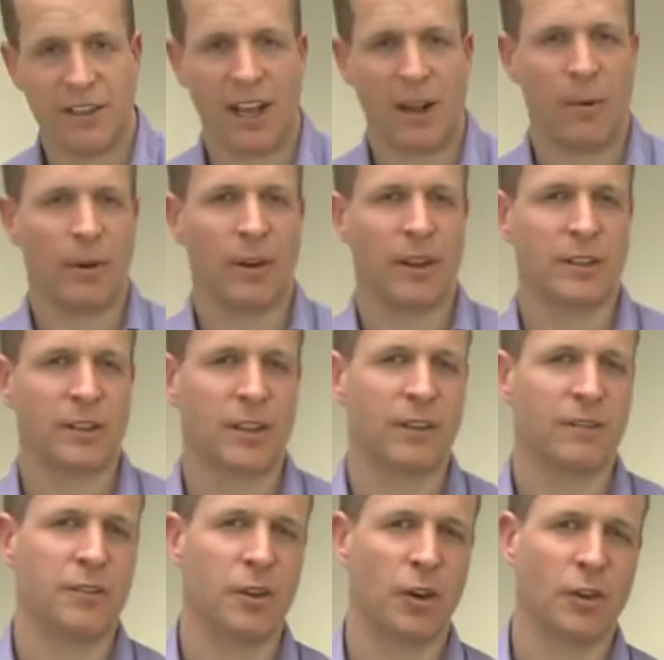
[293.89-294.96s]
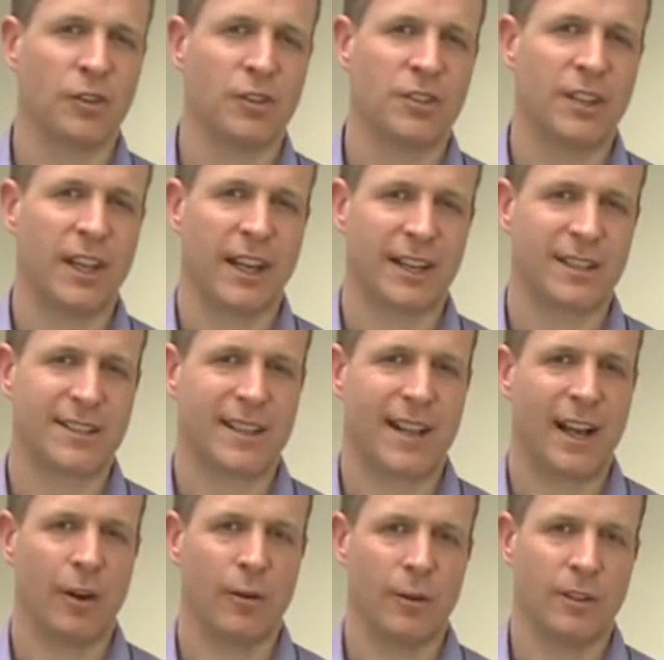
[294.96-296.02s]
you get one of those kind of non-stick
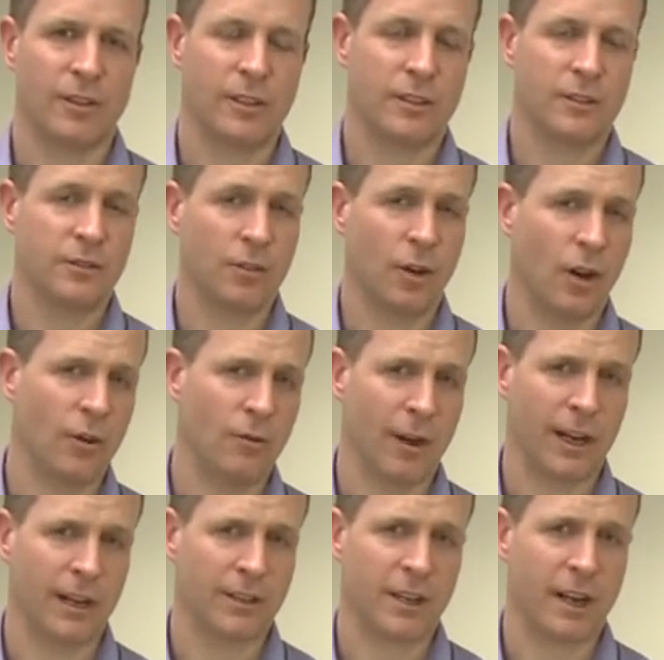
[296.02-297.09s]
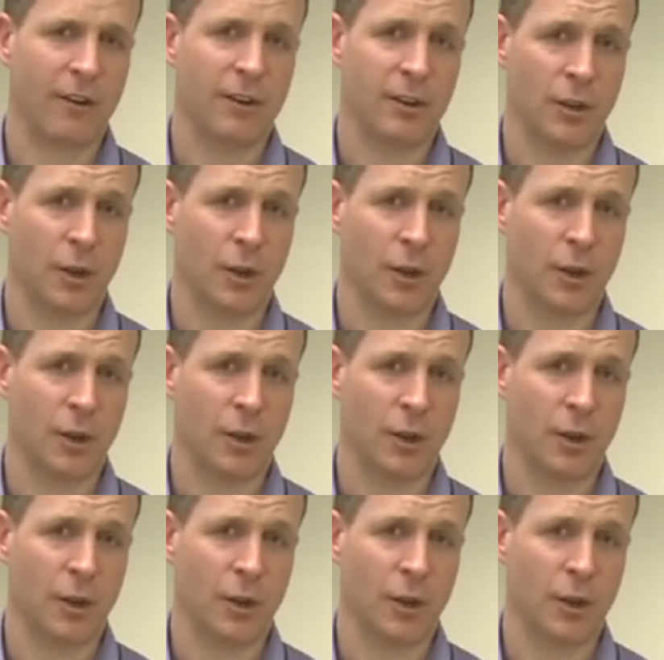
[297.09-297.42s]
scourers, not a regular scourer,